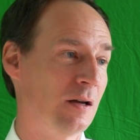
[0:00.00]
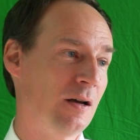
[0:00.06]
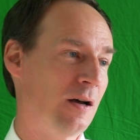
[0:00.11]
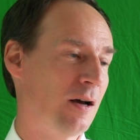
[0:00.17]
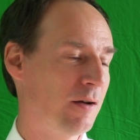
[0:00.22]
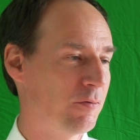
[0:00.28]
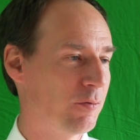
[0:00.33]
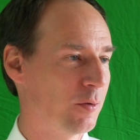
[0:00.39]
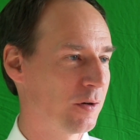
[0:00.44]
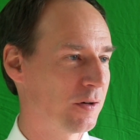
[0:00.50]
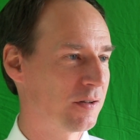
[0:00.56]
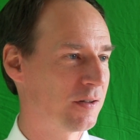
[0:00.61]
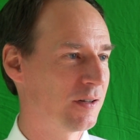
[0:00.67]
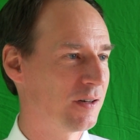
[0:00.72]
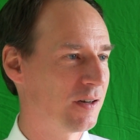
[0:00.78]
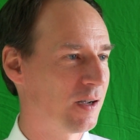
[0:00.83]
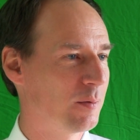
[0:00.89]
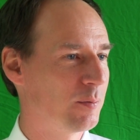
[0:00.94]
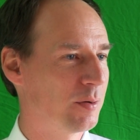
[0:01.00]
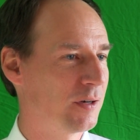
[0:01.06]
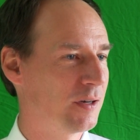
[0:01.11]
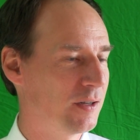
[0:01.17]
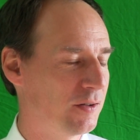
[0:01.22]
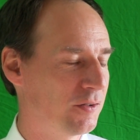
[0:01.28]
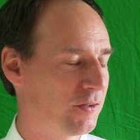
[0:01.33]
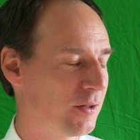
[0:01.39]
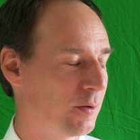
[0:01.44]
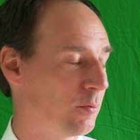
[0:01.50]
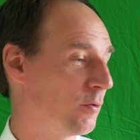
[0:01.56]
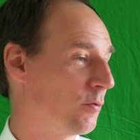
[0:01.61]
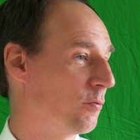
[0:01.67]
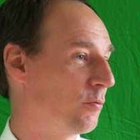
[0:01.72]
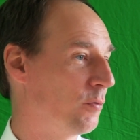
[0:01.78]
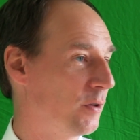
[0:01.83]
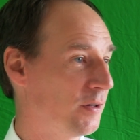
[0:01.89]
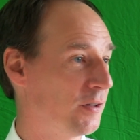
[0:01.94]
I've worked at companies that were
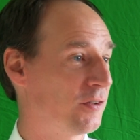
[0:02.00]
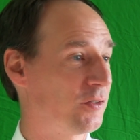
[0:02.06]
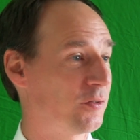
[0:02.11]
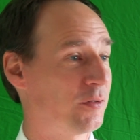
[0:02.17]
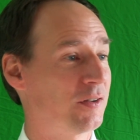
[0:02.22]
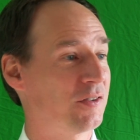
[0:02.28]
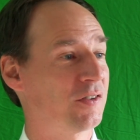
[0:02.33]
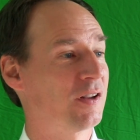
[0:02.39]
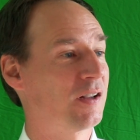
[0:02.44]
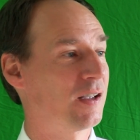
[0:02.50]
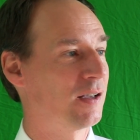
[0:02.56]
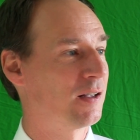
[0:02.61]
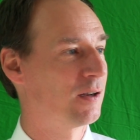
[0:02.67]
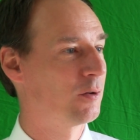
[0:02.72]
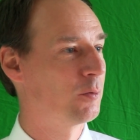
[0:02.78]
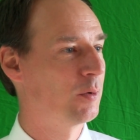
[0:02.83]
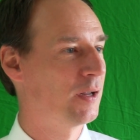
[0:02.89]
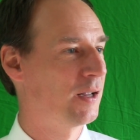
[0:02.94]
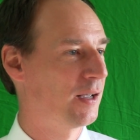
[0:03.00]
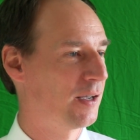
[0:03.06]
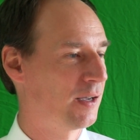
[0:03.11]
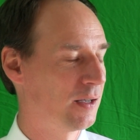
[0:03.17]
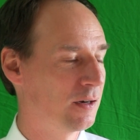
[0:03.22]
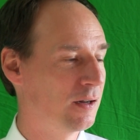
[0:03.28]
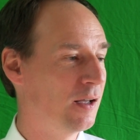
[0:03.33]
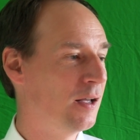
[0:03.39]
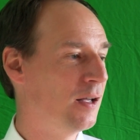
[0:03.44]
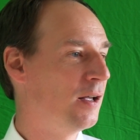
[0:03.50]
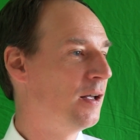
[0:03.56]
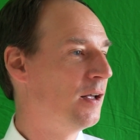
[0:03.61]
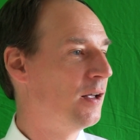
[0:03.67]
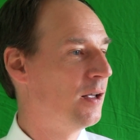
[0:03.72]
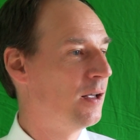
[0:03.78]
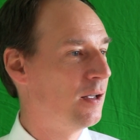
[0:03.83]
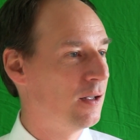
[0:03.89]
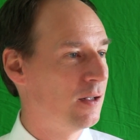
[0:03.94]
really sophisticated. We had
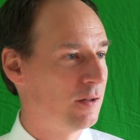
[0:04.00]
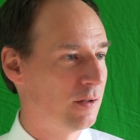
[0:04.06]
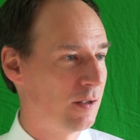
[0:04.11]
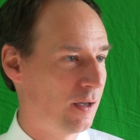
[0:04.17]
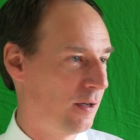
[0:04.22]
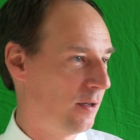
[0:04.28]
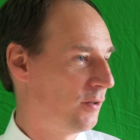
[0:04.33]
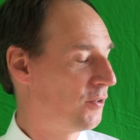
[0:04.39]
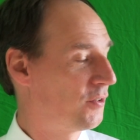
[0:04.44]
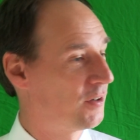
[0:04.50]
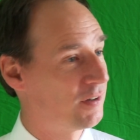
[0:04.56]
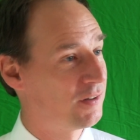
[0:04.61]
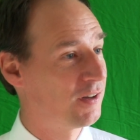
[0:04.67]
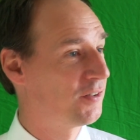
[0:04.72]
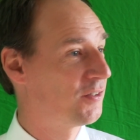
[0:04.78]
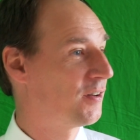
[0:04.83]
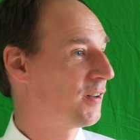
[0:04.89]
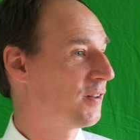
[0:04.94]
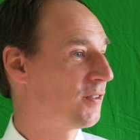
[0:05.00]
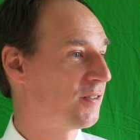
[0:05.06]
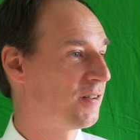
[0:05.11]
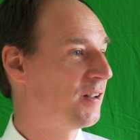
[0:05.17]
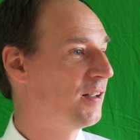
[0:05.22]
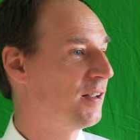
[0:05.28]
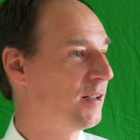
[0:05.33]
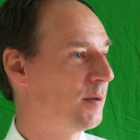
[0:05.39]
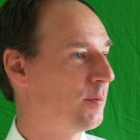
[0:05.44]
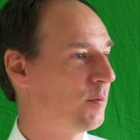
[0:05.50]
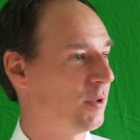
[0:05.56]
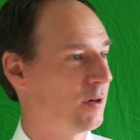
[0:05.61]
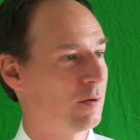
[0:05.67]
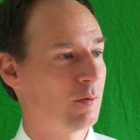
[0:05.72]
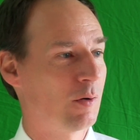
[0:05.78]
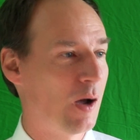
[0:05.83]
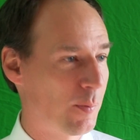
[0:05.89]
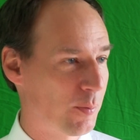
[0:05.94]
a statistics team, you
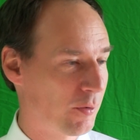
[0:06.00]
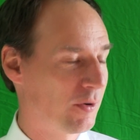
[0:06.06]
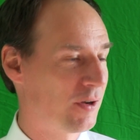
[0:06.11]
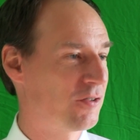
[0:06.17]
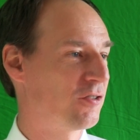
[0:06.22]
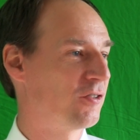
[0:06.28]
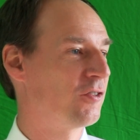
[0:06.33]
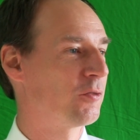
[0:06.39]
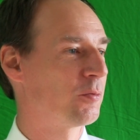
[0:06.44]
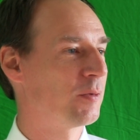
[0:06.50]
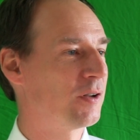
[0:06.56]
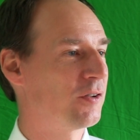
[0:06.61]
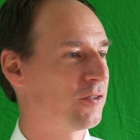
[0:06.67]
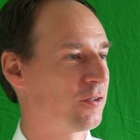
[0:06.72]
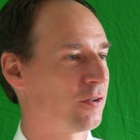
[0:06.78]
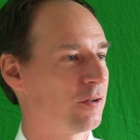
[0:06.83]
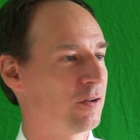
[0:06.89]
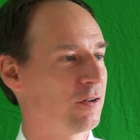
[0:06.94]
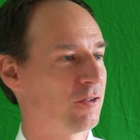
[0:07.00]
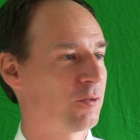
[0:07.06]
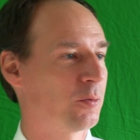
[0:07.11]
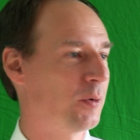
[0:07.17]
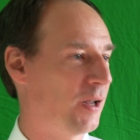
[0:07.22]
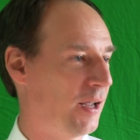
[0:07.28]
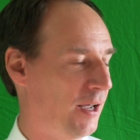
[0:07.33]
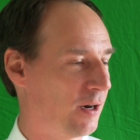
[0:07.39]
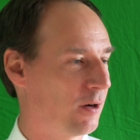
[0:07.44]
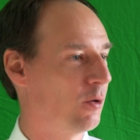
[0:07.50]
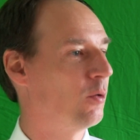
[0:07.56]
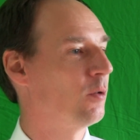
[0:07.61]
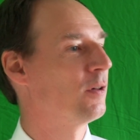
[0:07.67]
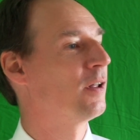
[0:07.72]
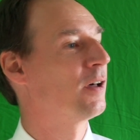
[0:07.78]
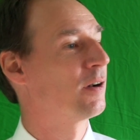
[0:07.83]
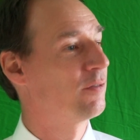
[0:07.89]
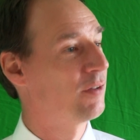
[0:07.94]
know, operations research, we had a whole
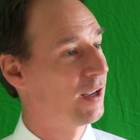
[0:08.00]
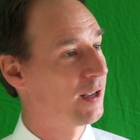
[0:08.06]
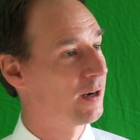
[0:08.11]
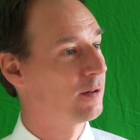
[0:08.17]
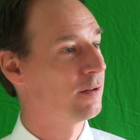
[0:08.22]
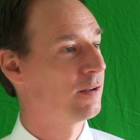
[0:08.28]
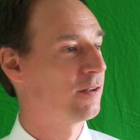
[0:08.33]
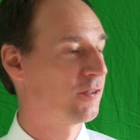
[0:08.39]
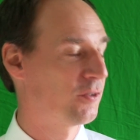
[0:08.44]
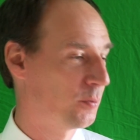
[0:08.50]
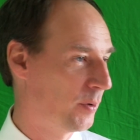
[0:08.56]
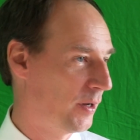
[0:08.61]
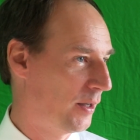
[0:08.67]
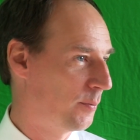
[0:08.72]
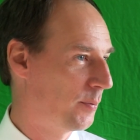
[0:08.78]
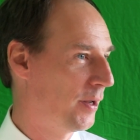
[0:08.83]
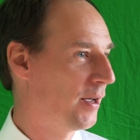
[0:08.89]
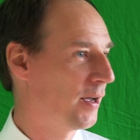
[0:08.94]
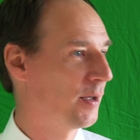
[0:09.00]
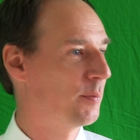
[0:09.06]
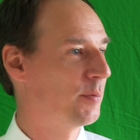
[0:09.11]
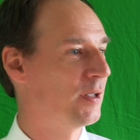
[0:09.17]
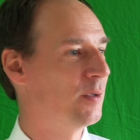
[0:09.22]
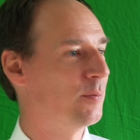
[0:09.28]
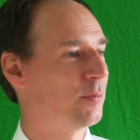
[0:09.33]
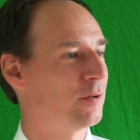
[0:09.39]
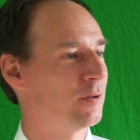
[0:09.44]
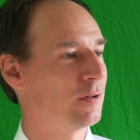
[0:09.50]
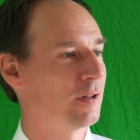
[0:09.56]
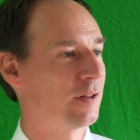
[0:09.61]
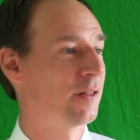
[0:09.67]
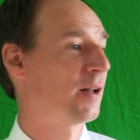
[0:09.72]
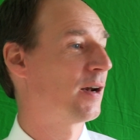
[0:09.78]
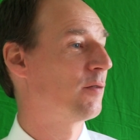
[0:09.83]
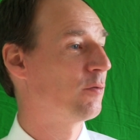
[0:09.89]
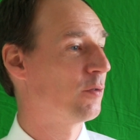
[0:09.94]
lot of analysts, we had BI people, and
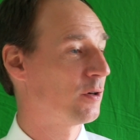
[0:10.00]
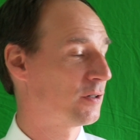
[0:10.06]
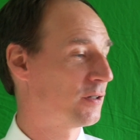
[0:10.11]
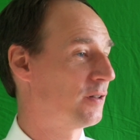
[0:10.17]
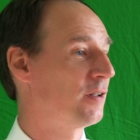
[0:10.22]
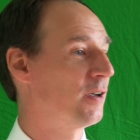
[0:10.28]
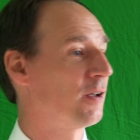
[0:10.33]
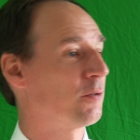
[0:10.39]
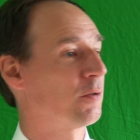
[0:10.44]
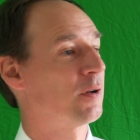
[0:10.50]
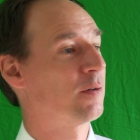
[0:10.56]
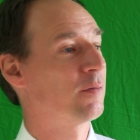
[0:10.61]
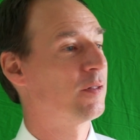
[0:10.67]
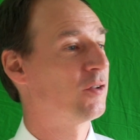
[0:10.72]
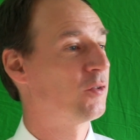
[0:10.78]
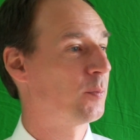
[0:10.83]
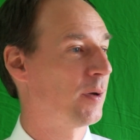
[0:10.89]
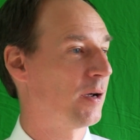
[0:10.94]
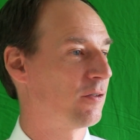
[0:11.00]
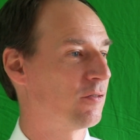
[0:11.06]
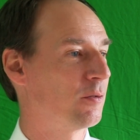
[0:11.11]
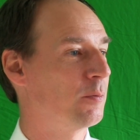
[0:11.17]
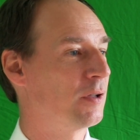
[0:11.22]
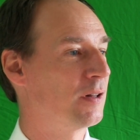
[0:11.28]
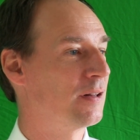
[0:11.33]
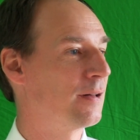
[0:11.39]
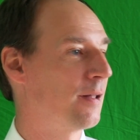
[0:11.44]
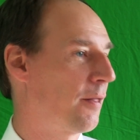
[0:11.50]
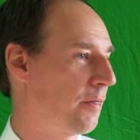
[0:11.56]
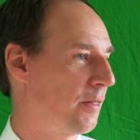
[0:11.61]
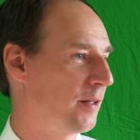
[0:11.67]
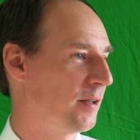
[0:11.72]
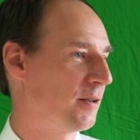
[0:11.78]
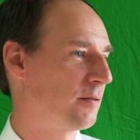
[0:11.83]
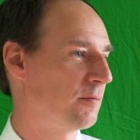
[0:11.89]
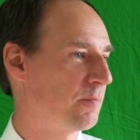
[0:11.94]
then I've worked at the other end of the spectrum with nothing.